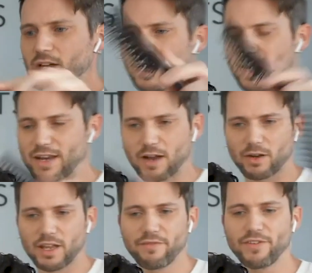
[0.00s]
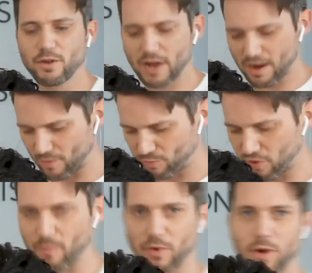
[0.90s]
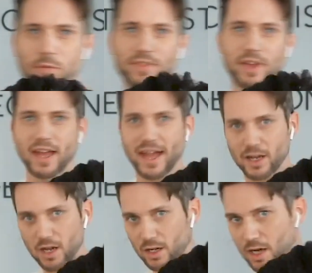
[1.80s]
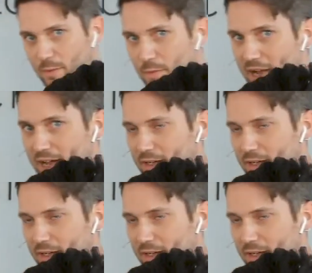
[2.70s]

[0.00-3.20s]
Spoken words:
And now, if you have a problem with the haircut coming back